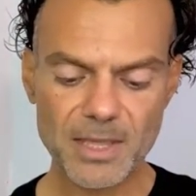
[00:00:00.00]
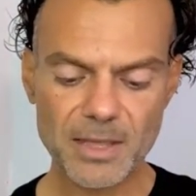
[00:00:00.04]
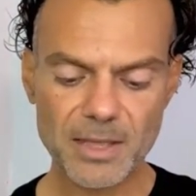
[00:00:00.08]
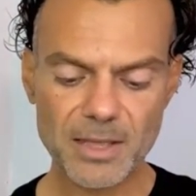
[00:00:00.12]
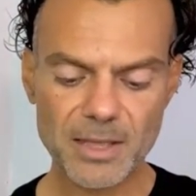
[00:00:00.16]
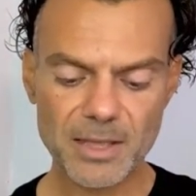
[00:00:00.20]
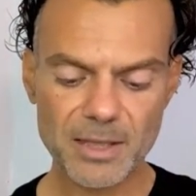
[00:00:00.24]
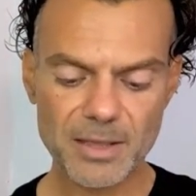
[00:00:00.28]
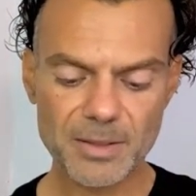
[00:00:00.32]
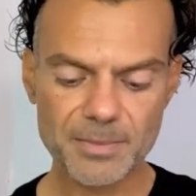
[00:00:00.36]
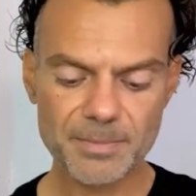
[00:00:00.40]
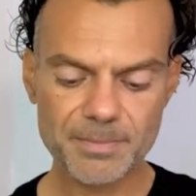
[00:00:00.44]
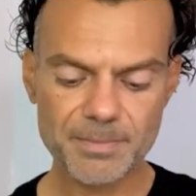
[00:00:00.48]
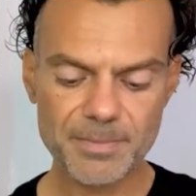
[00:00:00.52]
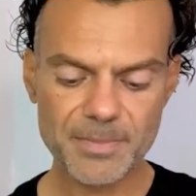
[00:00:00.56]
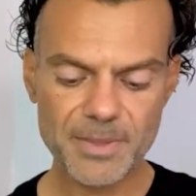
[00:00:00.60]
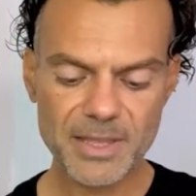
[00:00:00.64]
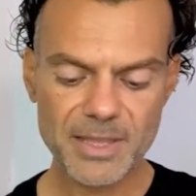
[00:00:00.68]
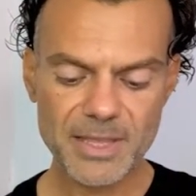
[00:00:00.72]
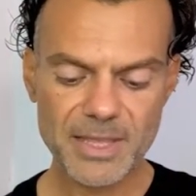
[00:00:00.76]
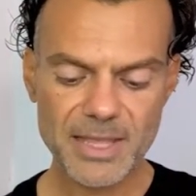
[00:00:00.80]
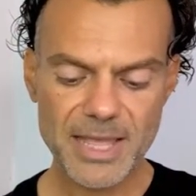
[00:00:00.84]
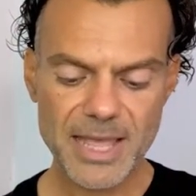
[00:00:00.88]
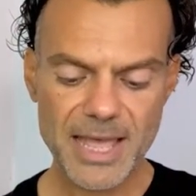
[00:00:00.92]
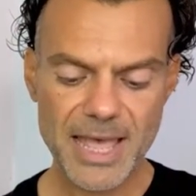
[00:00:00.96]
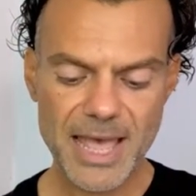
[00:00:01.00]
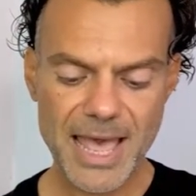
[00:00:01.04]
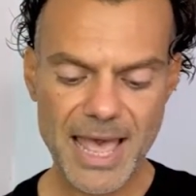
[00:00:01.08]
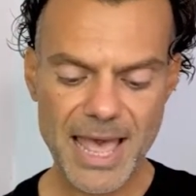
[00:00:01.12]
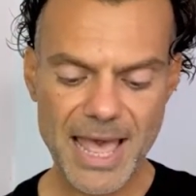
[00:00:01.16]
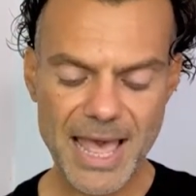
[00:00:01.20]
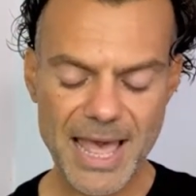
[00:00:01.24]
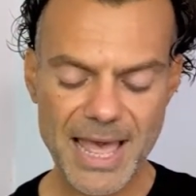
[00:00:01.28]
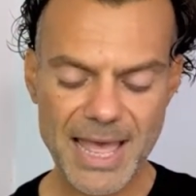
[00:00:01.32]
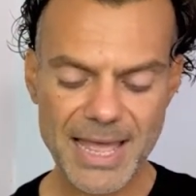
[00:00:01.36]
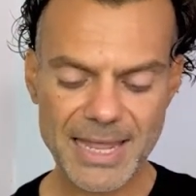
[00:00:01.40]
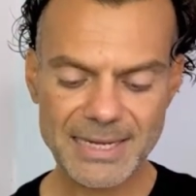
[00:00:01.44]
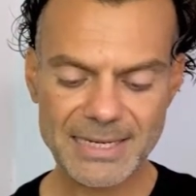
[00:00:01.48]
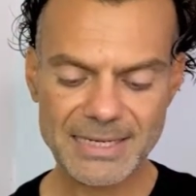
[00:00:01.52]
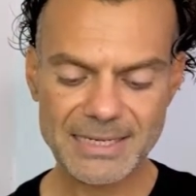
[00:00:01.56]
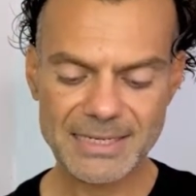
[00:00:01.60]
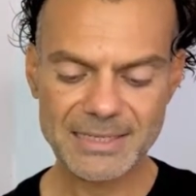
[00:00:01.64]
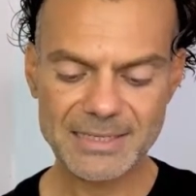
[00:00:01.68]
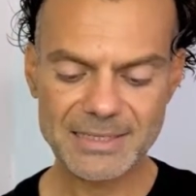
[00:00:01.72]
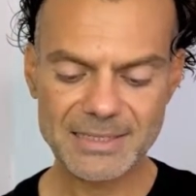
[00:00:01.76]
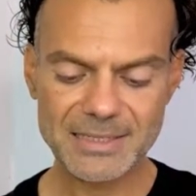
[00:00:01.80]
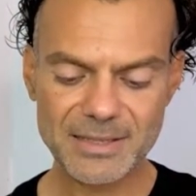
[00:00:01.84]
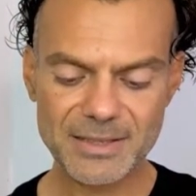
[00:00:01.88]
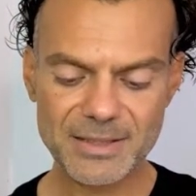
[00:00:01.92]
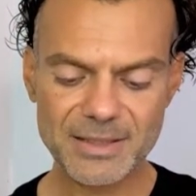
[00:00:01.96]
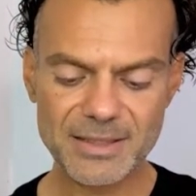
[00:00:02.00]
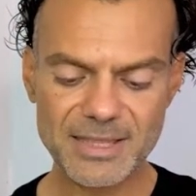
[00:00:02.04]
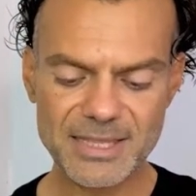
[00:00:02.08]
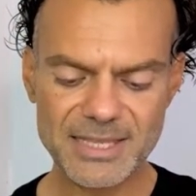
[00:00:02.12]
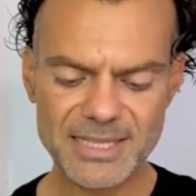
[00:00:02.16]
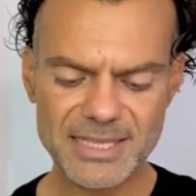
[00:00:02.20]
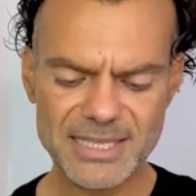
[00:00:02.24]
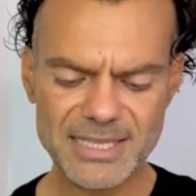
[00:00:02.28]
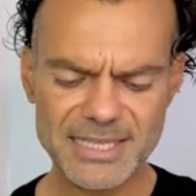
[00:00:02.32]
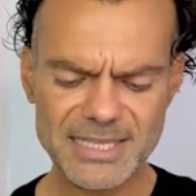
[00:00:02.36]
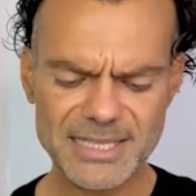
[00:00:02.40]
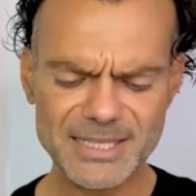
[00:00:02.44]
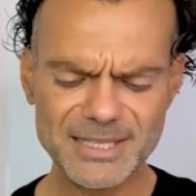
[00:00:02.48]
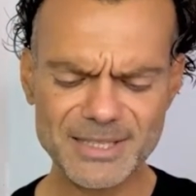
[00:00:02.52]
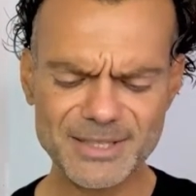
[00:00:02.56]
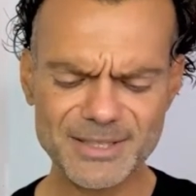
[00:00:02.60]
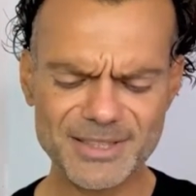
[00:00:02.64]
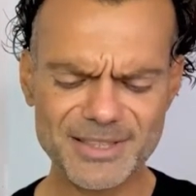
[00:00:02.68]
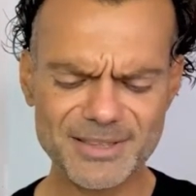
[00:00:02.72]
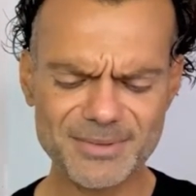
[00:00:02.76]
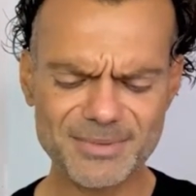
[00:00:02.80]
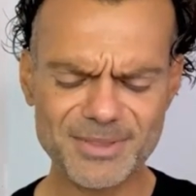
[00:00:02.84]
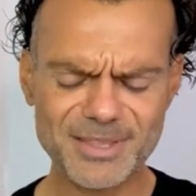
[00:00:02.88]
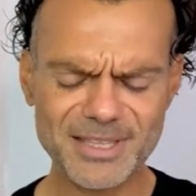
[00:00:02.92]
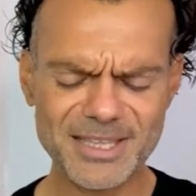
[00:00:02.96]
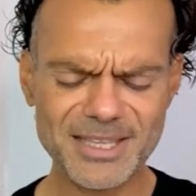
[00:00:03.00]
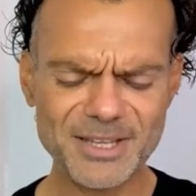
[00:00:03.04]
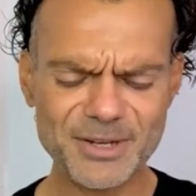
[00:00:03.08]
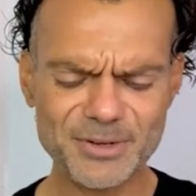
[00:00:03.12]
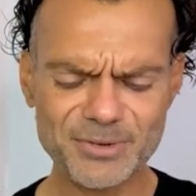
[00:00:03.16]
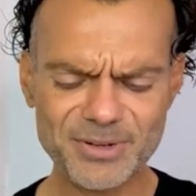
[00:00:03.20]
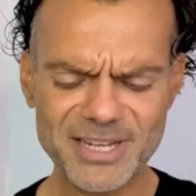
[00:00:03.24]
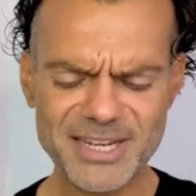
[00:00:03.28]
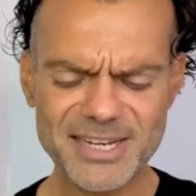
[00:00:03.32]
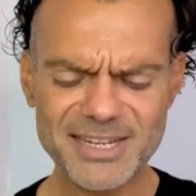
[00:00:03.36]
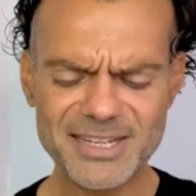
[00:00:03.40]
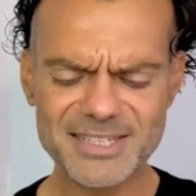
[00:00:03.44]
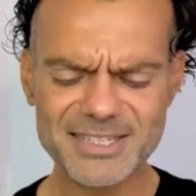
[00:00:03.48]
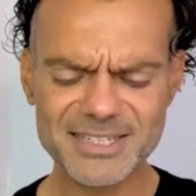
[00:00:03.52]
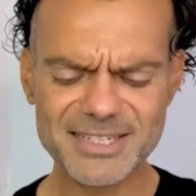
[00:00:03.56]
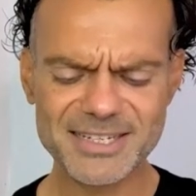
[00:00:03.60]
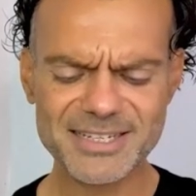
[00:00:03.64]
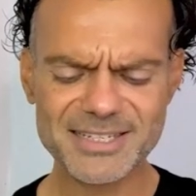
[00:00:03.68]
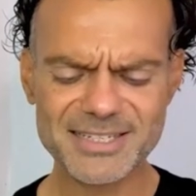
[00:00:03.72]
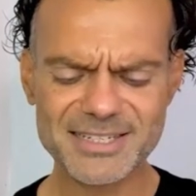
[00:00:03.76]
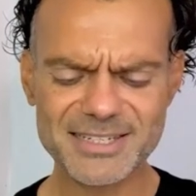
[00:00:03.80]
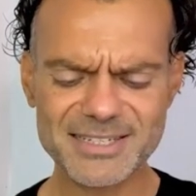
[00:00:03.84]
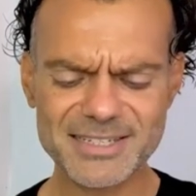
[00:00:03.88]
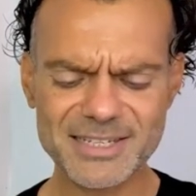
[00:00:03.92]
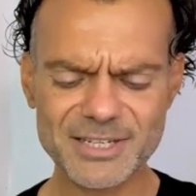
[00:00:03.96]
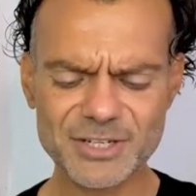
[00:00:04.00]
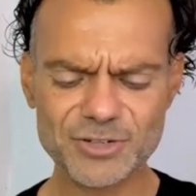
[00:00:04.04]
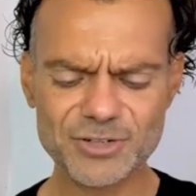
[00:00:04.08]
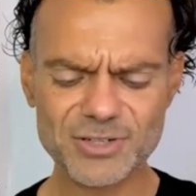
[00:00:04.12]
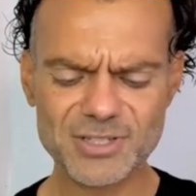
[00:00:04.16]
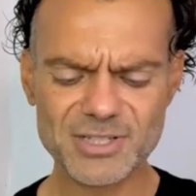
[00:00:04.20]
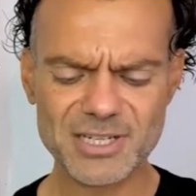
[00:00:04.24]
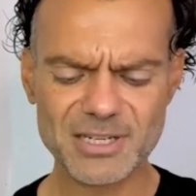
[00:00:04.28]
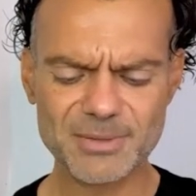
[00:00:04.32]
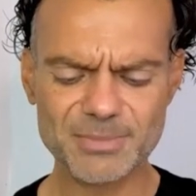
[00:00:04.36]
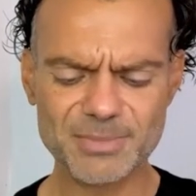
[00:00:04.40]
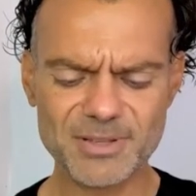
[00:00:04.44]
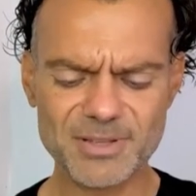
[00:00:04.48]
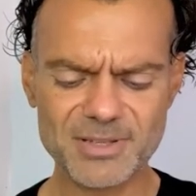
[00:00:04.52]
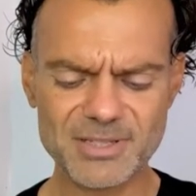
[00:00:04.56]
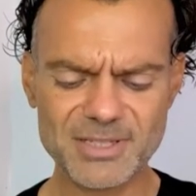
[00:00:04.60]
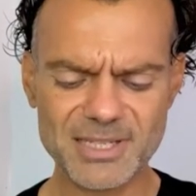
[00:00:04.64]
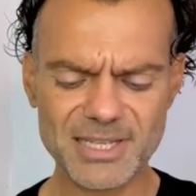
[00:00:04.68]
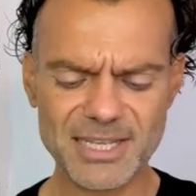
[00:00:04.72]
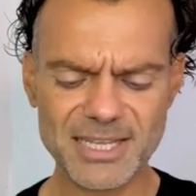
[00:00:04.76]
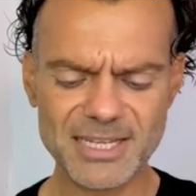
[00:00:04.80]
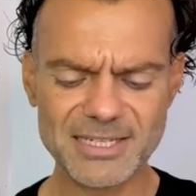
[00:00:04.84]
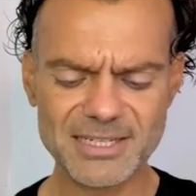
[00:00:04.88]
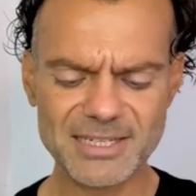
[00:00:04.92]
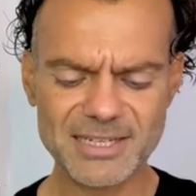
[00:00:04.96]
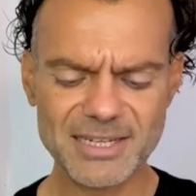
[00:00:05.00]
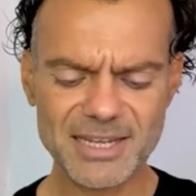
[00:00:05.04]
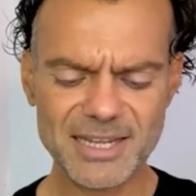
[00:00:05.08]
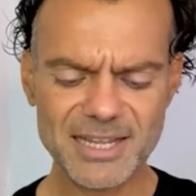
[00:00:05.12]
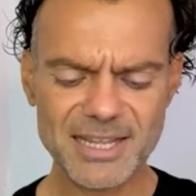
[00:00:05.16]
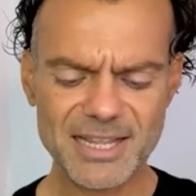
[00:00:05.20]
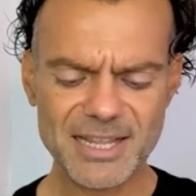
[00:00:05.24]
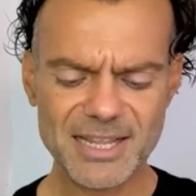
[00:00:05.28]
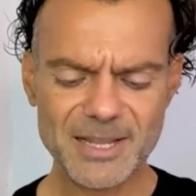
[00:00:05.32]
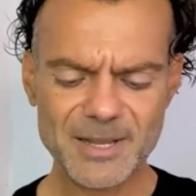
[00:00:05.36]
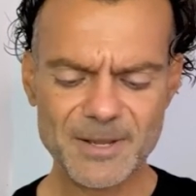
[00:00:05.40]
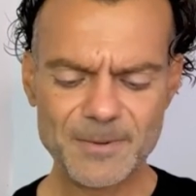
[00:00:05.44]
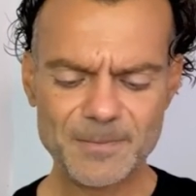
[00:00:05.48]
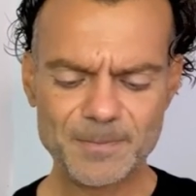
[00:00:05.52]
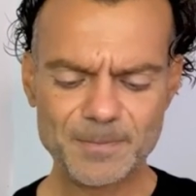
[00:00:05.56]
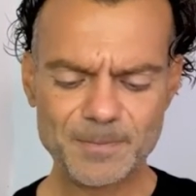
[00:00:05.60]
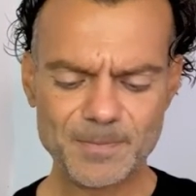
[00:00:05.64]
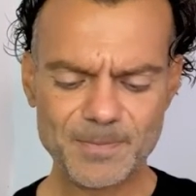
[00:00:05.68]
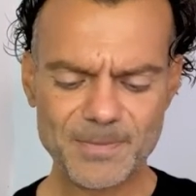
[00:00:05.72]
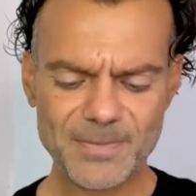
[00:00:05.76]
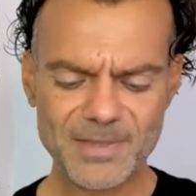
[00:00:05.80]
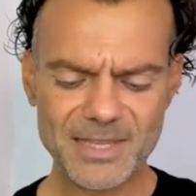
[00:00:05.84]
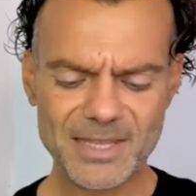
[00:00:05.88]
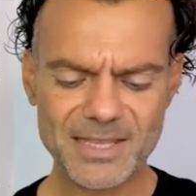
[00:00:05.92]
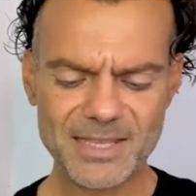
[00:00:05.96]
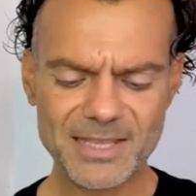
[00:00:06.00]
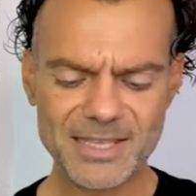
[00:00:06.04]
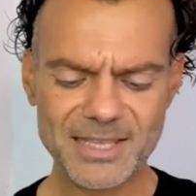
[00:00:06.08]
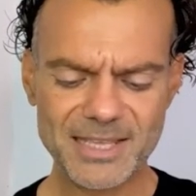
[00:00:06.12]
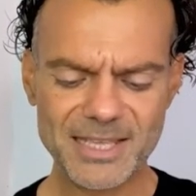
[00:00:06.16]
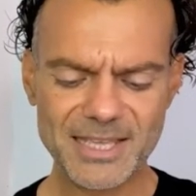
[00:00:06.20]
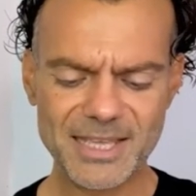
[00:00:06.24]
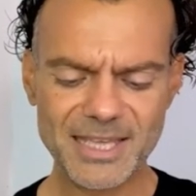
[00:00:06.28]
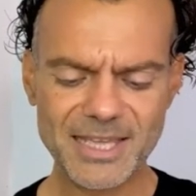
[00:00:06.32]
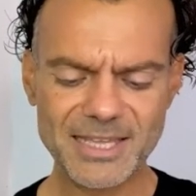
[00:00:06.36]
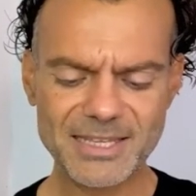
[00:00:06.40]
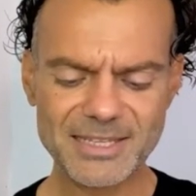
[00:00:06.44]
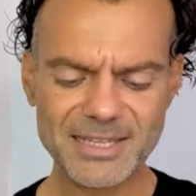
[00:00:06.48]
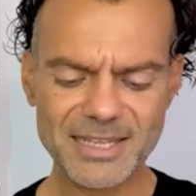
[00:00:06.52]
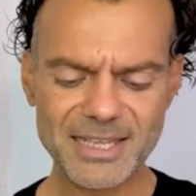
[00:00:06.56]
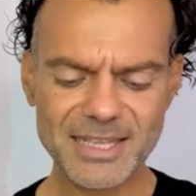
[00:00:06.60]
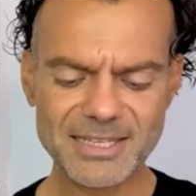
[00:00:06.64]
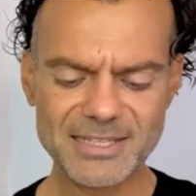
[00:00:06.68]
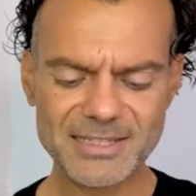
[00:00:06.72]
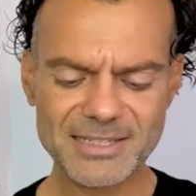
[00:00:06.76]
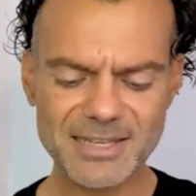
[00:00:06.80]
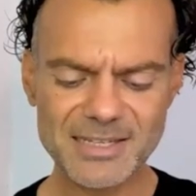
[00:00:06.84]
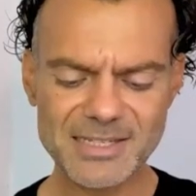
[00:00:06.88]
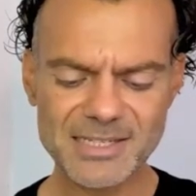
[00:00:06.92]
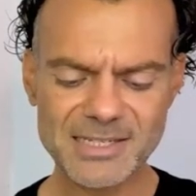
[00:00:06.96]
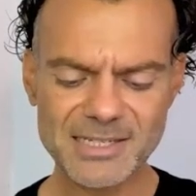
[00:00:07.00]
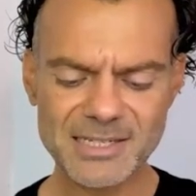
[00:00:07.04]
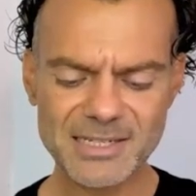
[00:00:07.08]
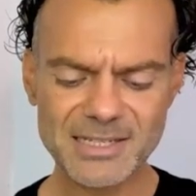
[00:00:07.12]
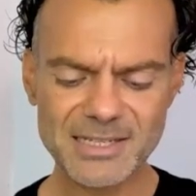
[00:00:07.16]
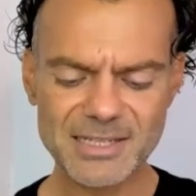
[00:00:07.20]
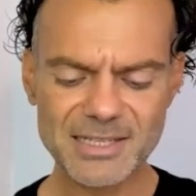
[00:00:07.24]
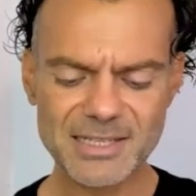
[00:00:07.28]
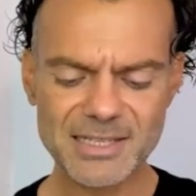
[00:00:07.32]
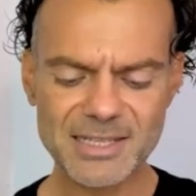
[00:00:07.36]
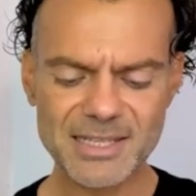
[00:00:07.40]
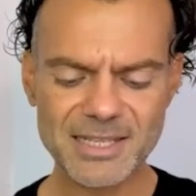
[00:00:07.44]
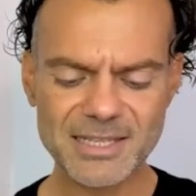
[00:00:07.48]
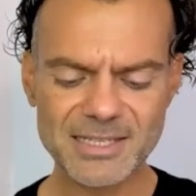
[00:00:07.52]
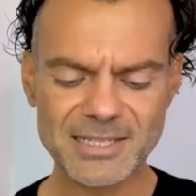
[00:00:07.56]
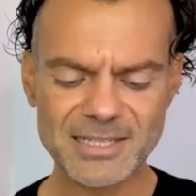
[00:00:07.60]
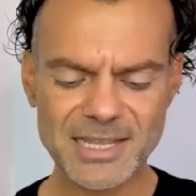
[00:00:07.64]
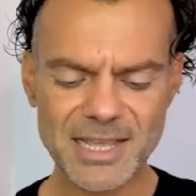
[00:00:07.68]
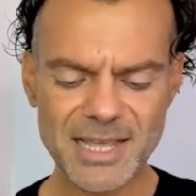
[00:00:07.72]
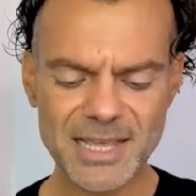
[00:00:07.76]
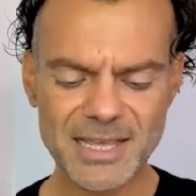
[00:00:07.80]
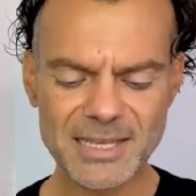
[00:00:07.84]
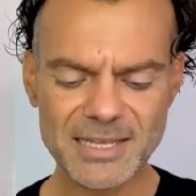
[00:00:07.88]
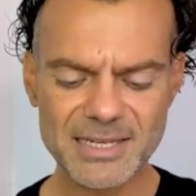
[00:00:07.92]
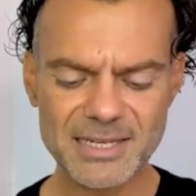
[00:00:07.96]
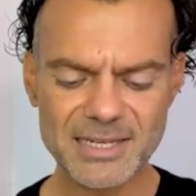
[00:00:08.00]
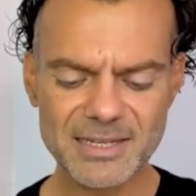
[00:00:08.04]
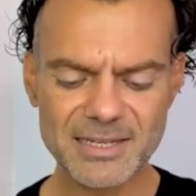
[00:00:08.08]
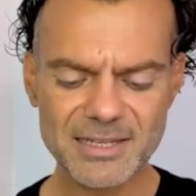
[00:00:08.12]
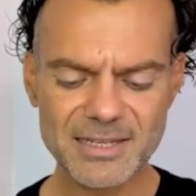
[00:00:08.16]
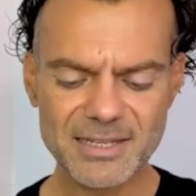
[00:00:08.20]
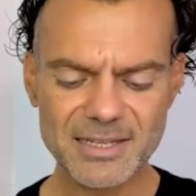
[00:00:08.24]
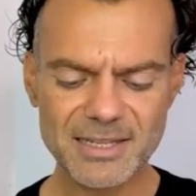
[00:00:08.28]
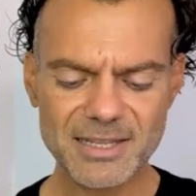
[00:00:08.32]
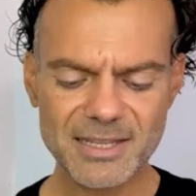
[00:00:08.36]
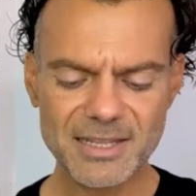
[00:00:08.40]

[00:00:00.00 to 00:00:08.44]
Um, and the, the, the ingredients list is interesting because it it it doesn't contain